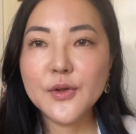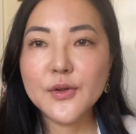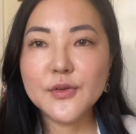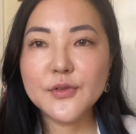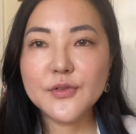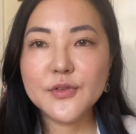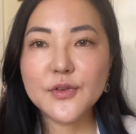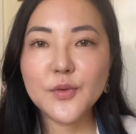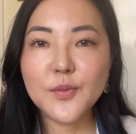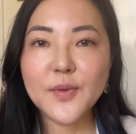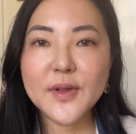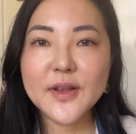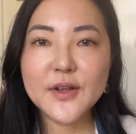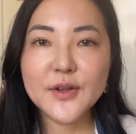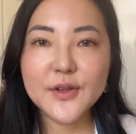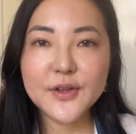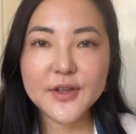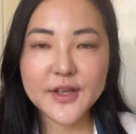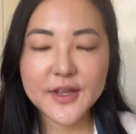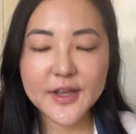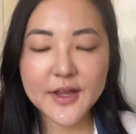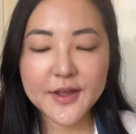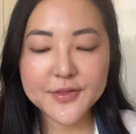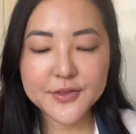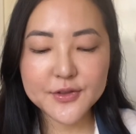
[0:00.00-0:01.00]
So when
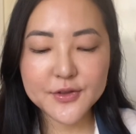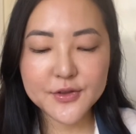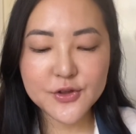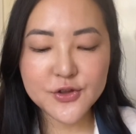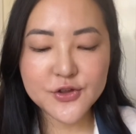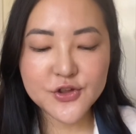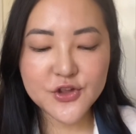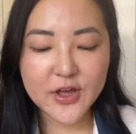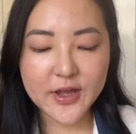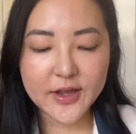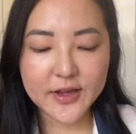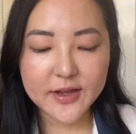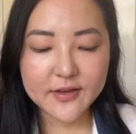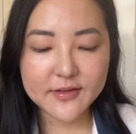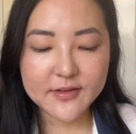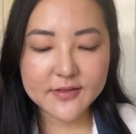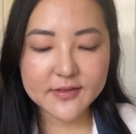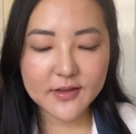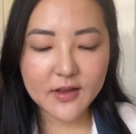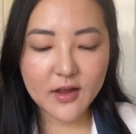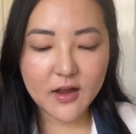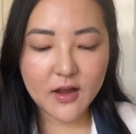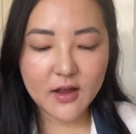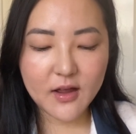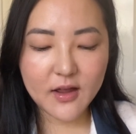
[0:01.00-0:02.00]
looking at the shades,
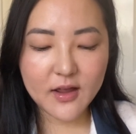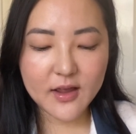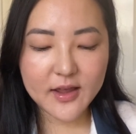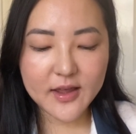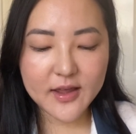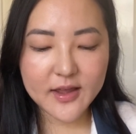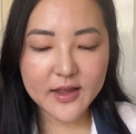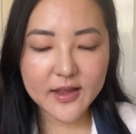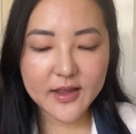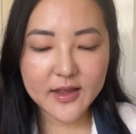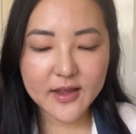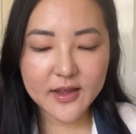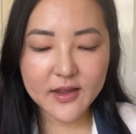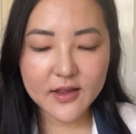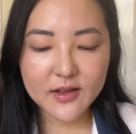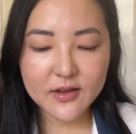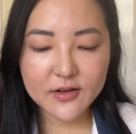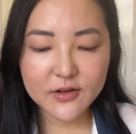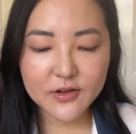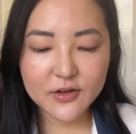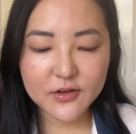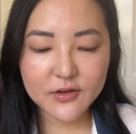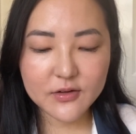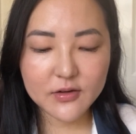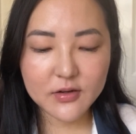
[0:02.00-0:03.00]
I
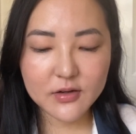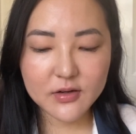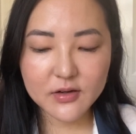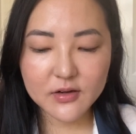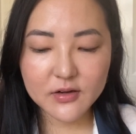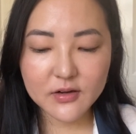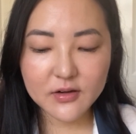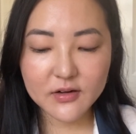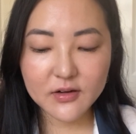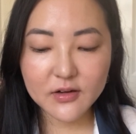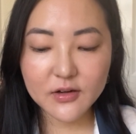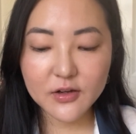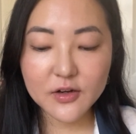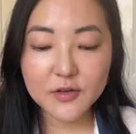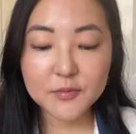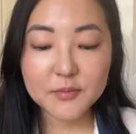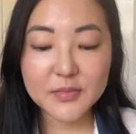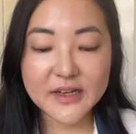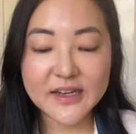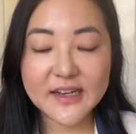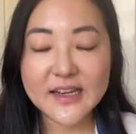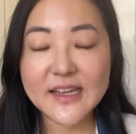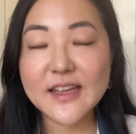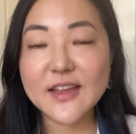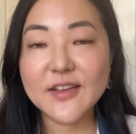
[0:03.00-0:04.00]
couldn't
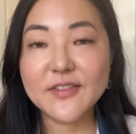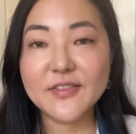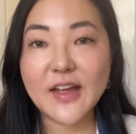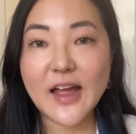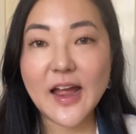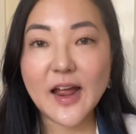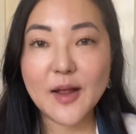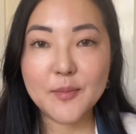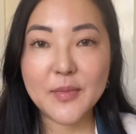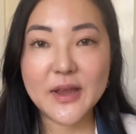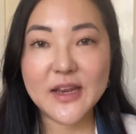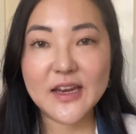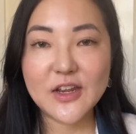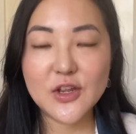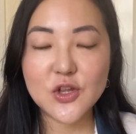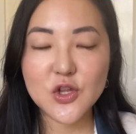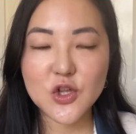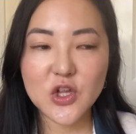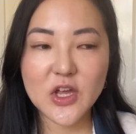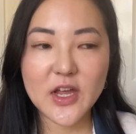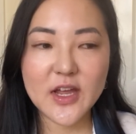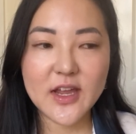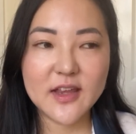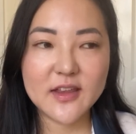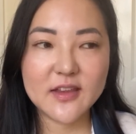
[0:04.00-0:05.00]
believe how many
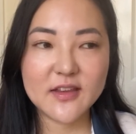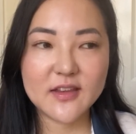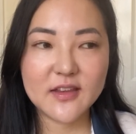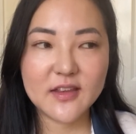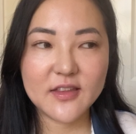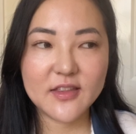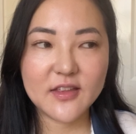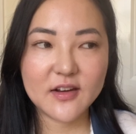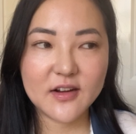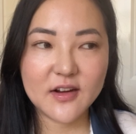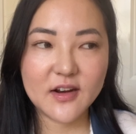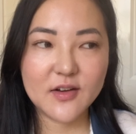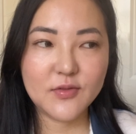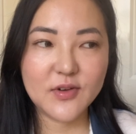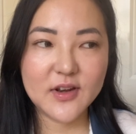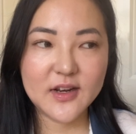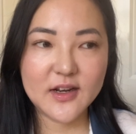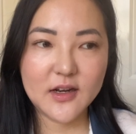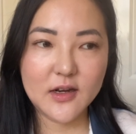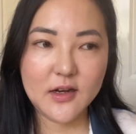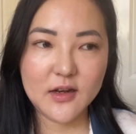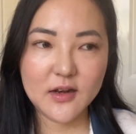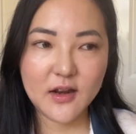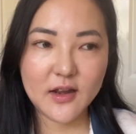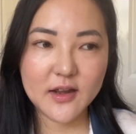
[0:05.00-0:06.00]
shades that I
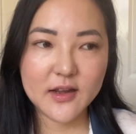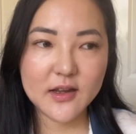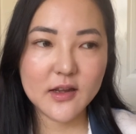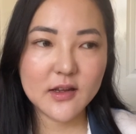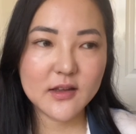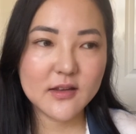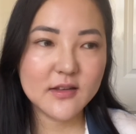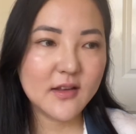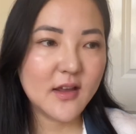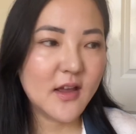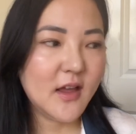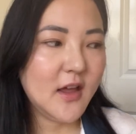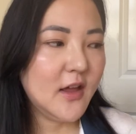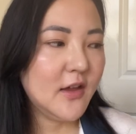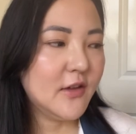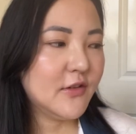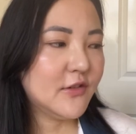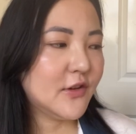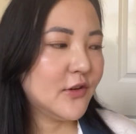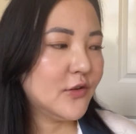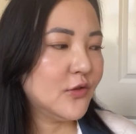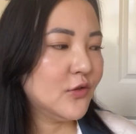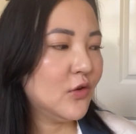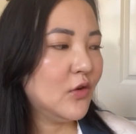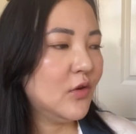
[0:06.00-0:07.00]
really liked.
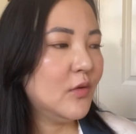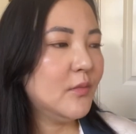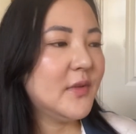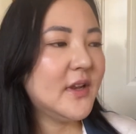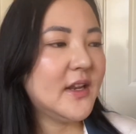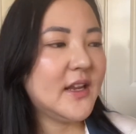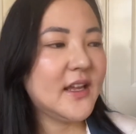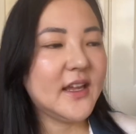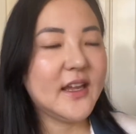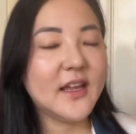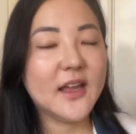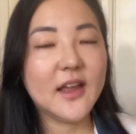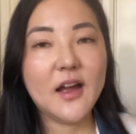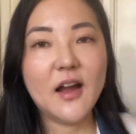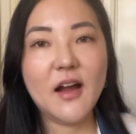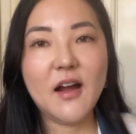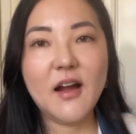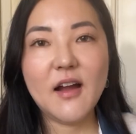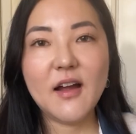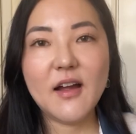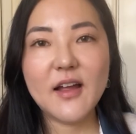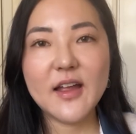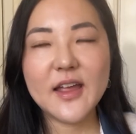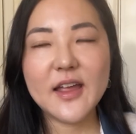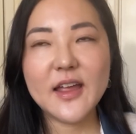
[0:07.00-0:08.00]
So normally
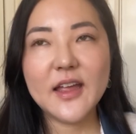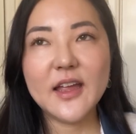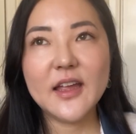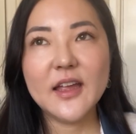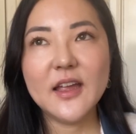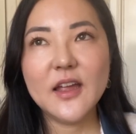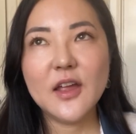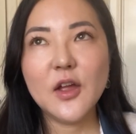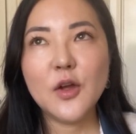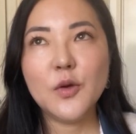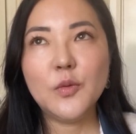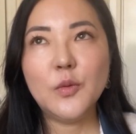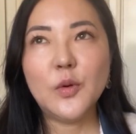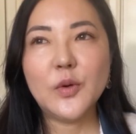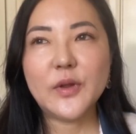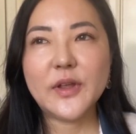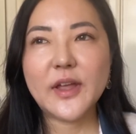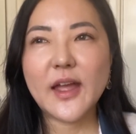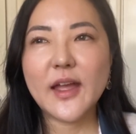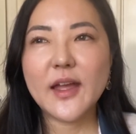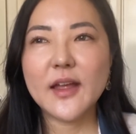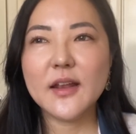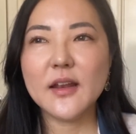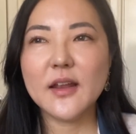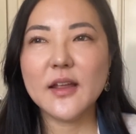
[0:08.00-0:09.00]
I will
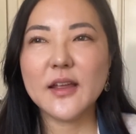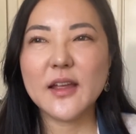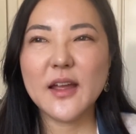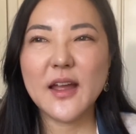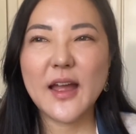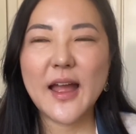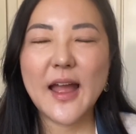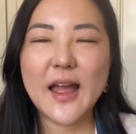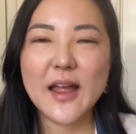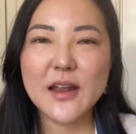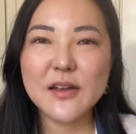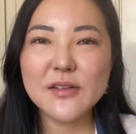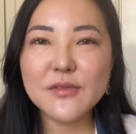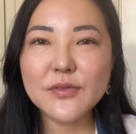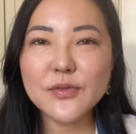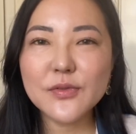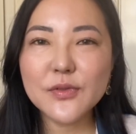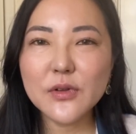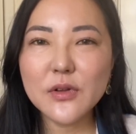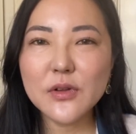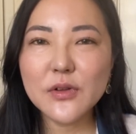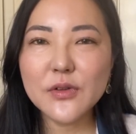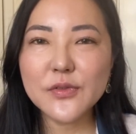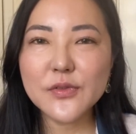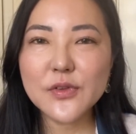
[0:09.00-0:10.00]
get like a
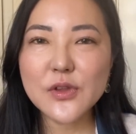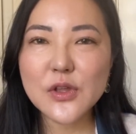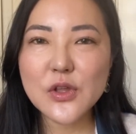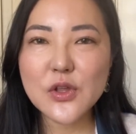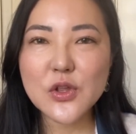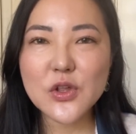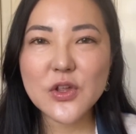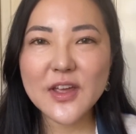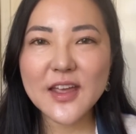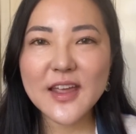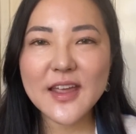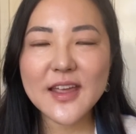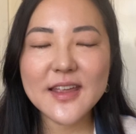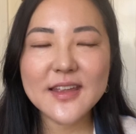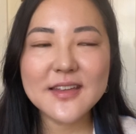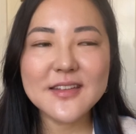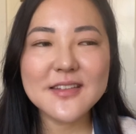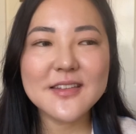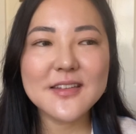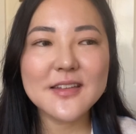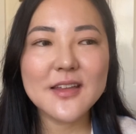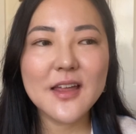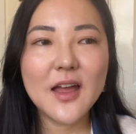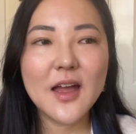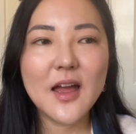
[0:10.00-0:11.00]
handful of new
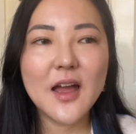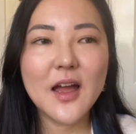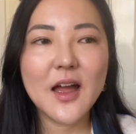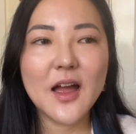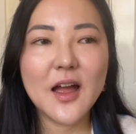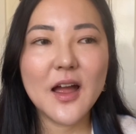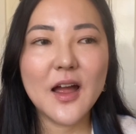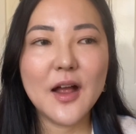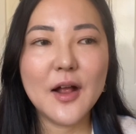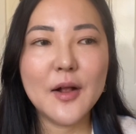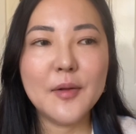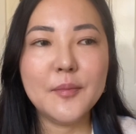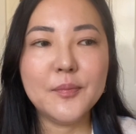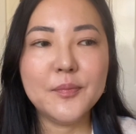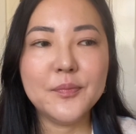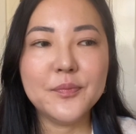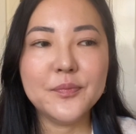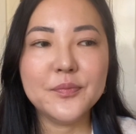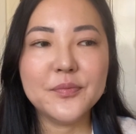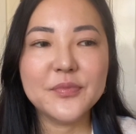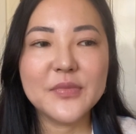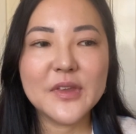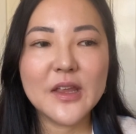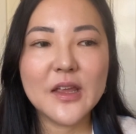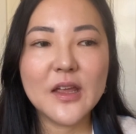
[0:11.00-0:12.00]
shades.
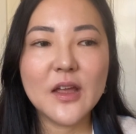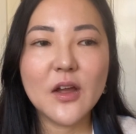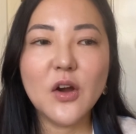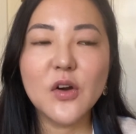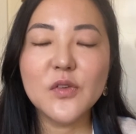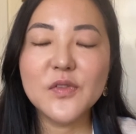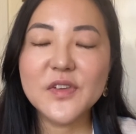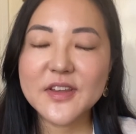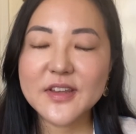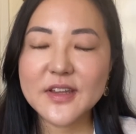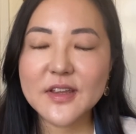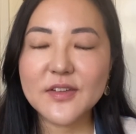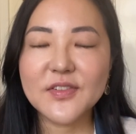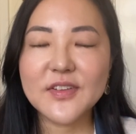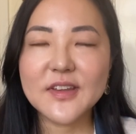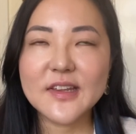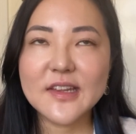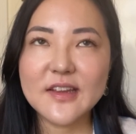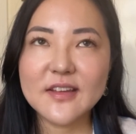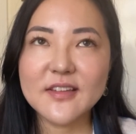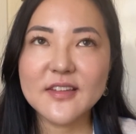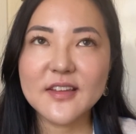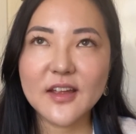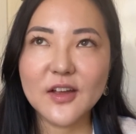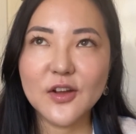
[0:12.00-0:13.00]
Obviously, if it's
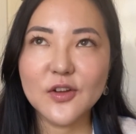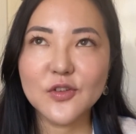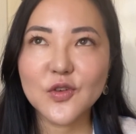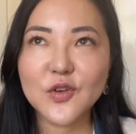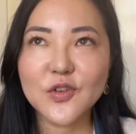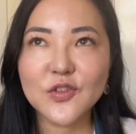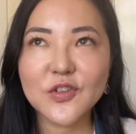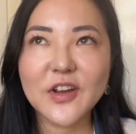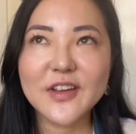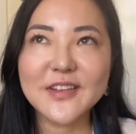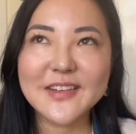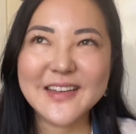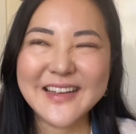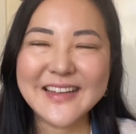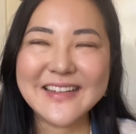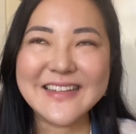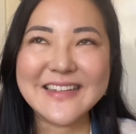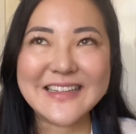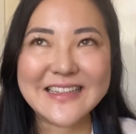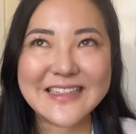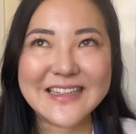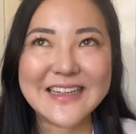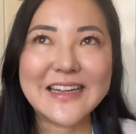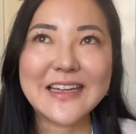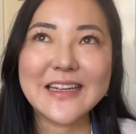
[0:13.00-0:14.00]
Lisa Eldridge, I tend
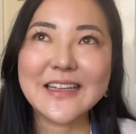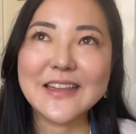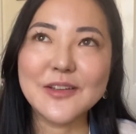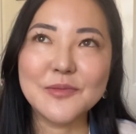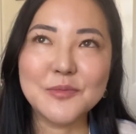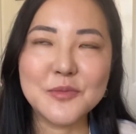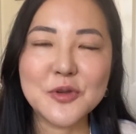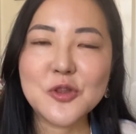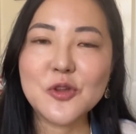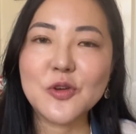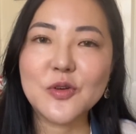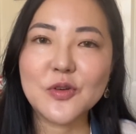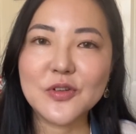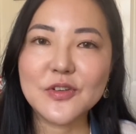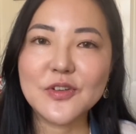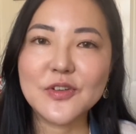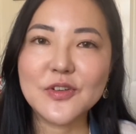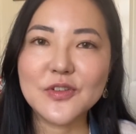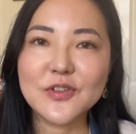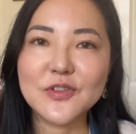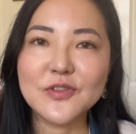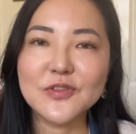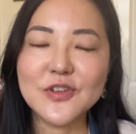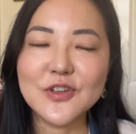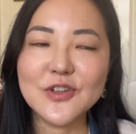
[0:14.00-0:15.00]
to get the majority
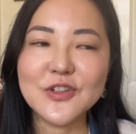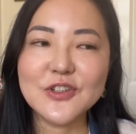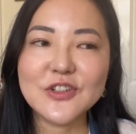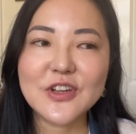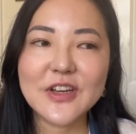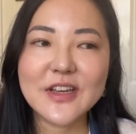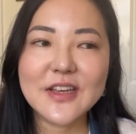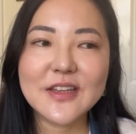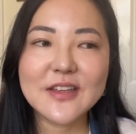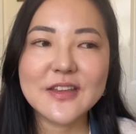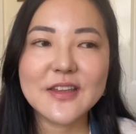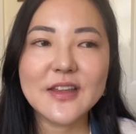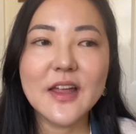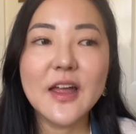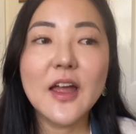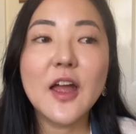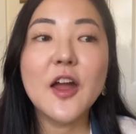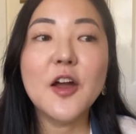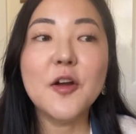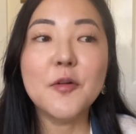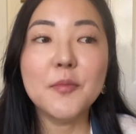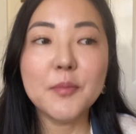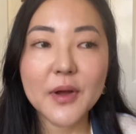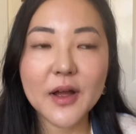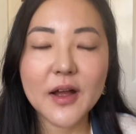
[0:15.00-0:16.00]
of new shades.
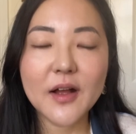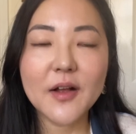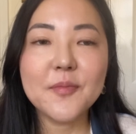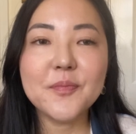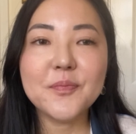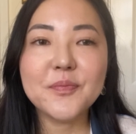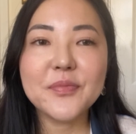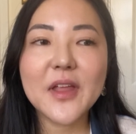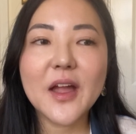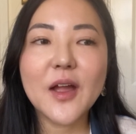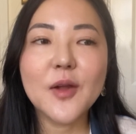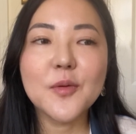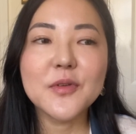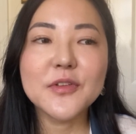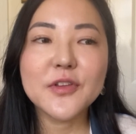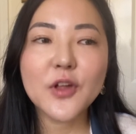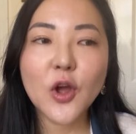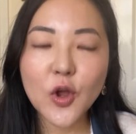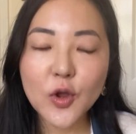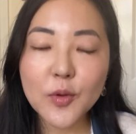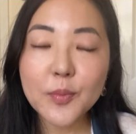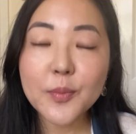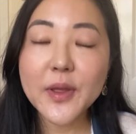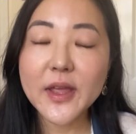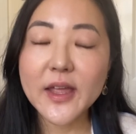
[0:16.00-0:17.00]
But I was
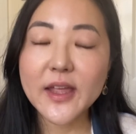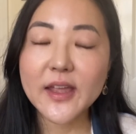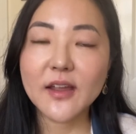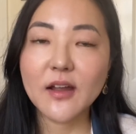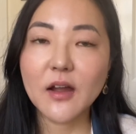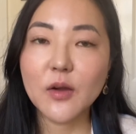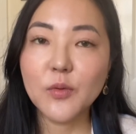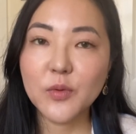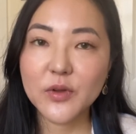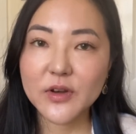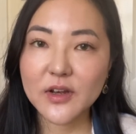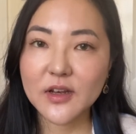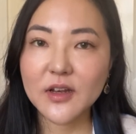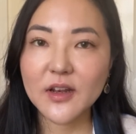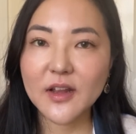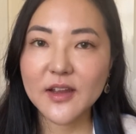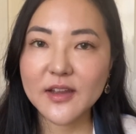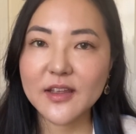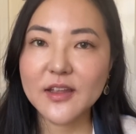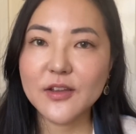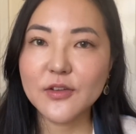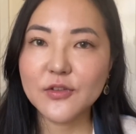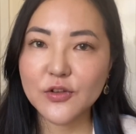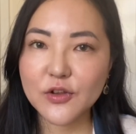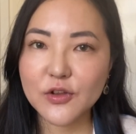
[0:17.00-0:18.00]
hoping I wouldn't
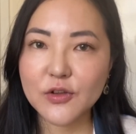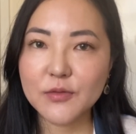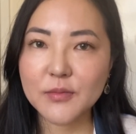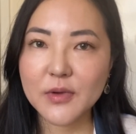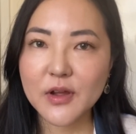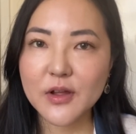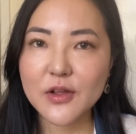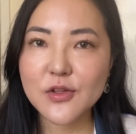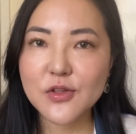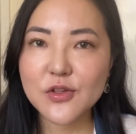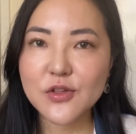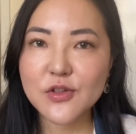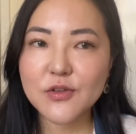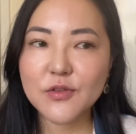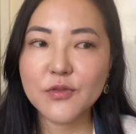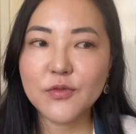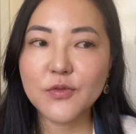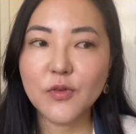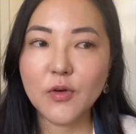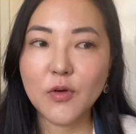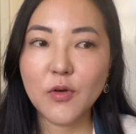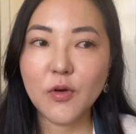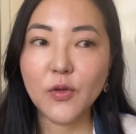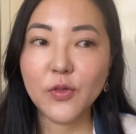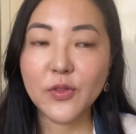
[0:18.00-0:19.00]
like it too much
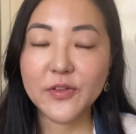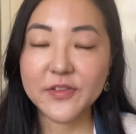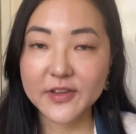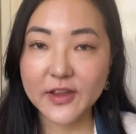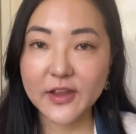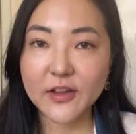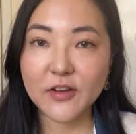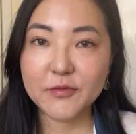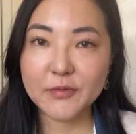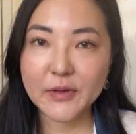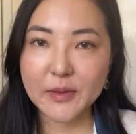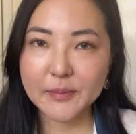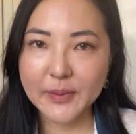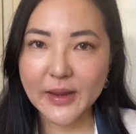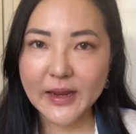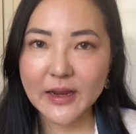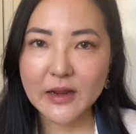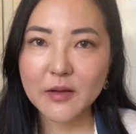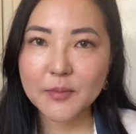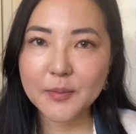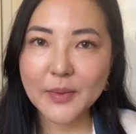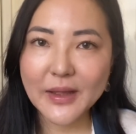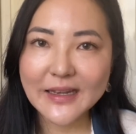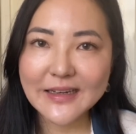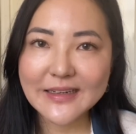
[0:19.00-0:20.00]
for the sake of my
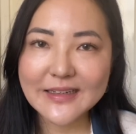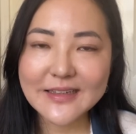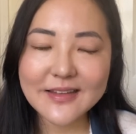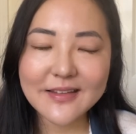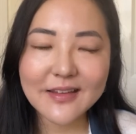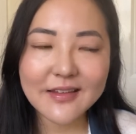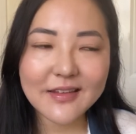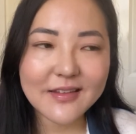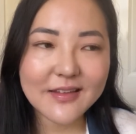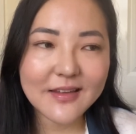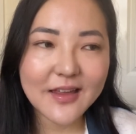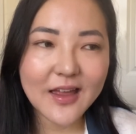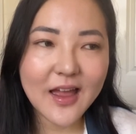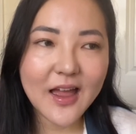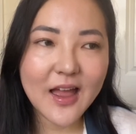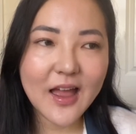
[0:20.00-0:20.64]
bank balance.